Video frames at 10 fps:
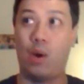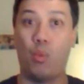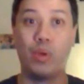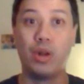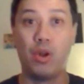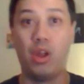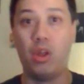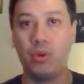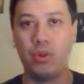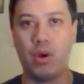we don't
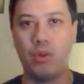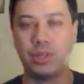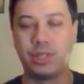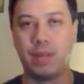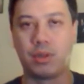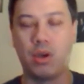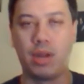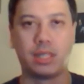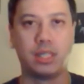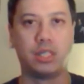all own the same
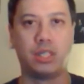codexes,